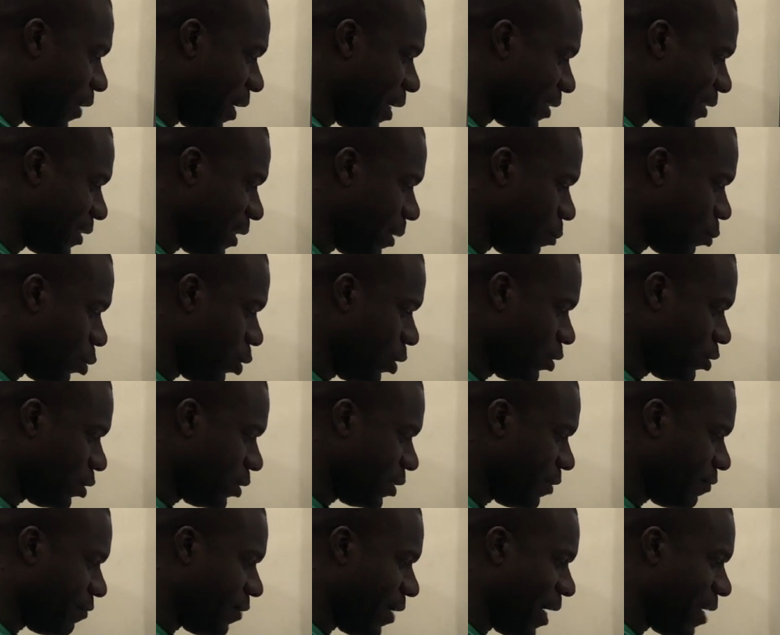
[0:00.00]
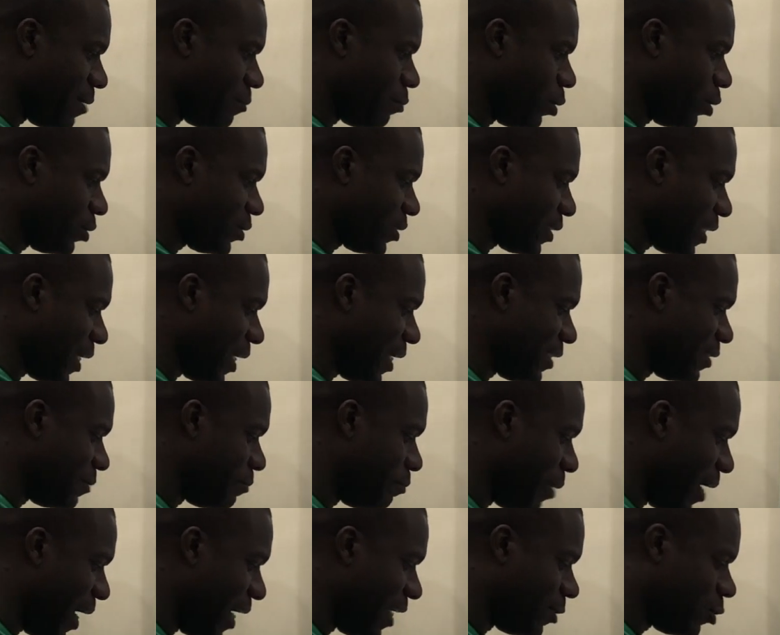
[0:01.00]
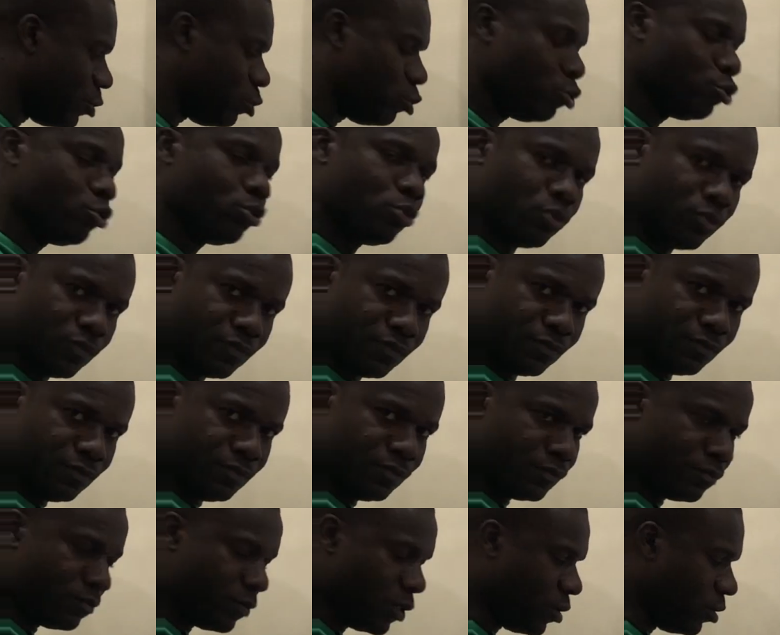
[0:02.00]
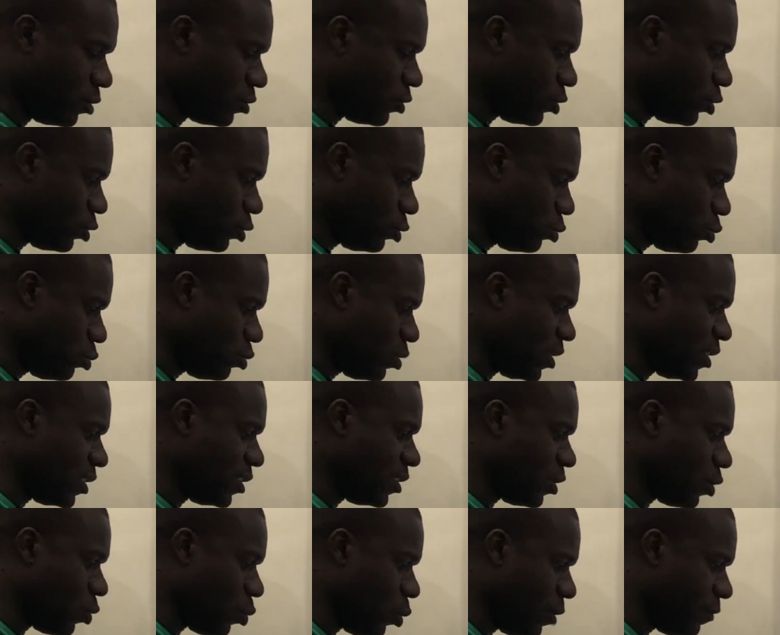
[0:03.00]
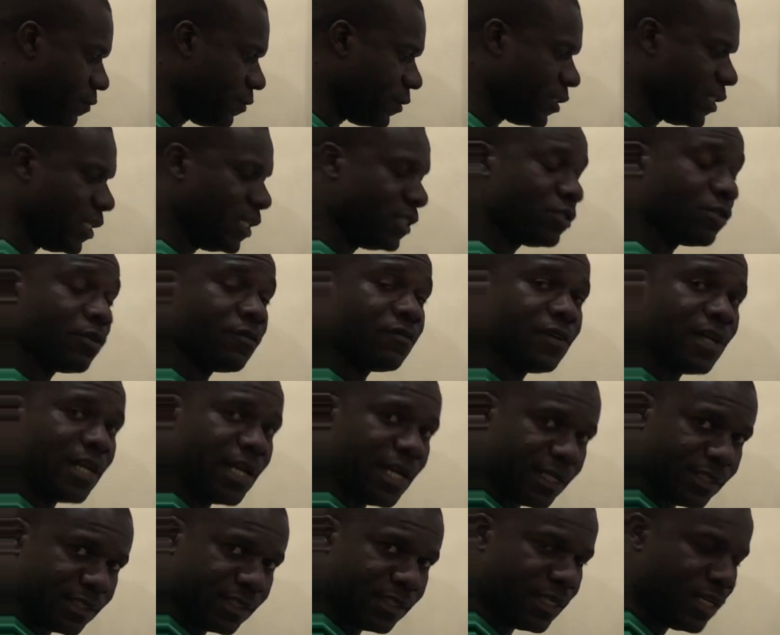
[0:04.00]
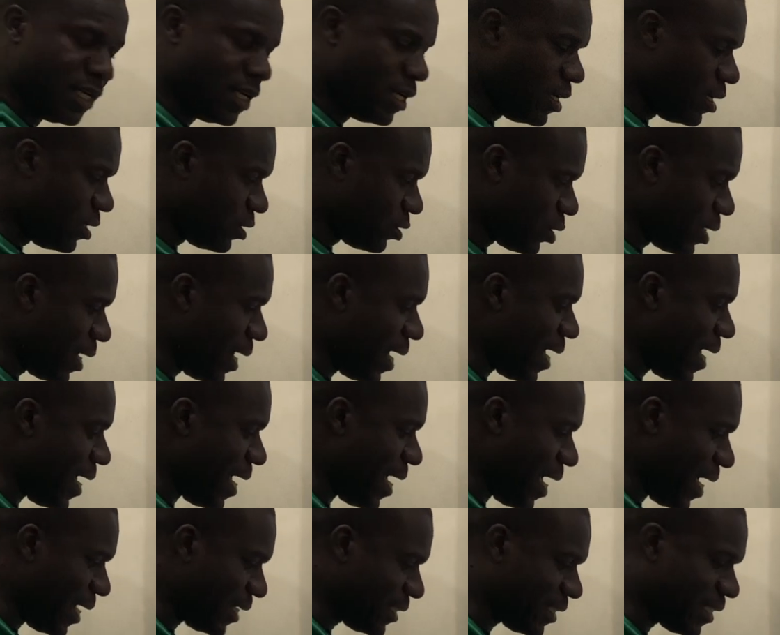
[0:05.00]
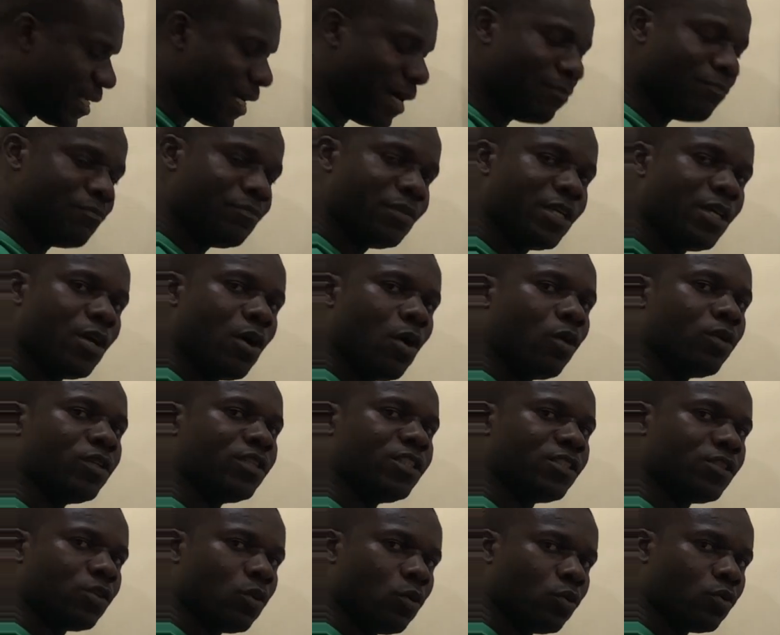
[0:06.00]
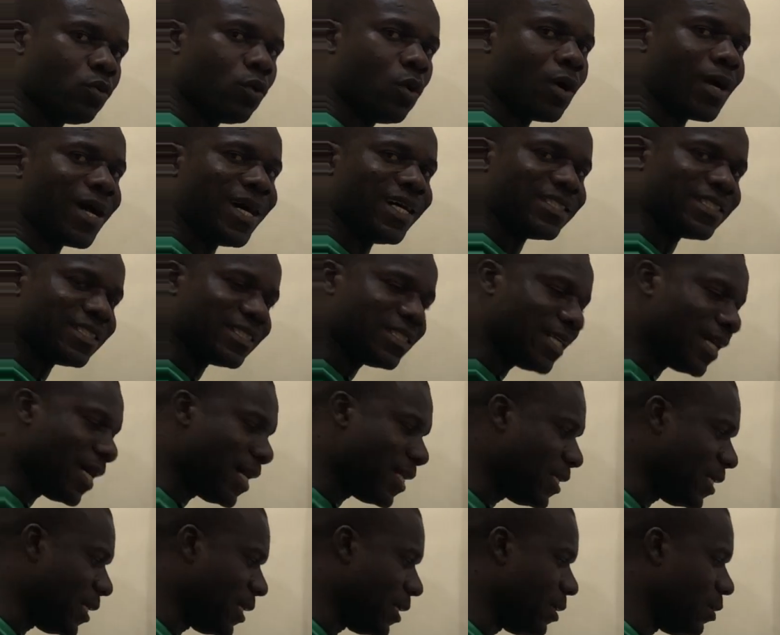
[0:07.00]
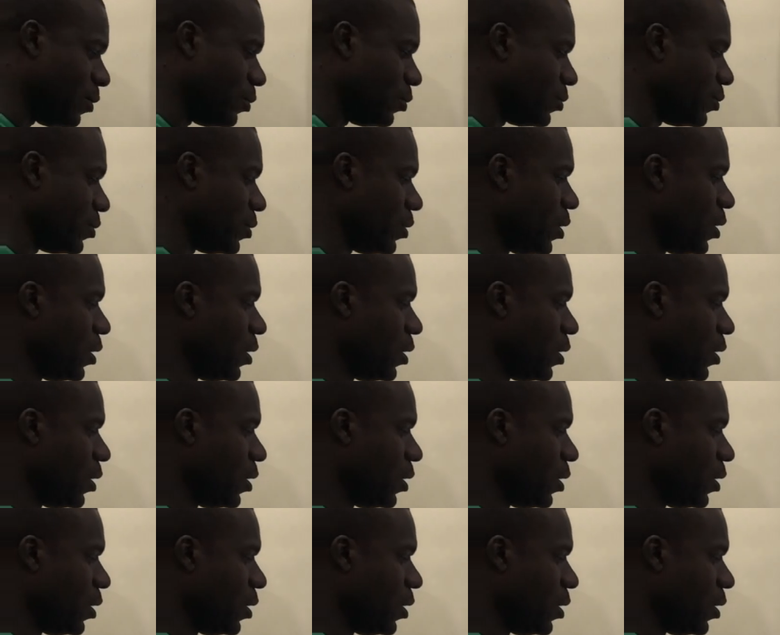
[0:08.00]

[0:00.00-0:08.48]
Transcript: x, I'm going to divide both sides by 2 because 2 is the coefficient of x so that x can be on its own or can stand alone.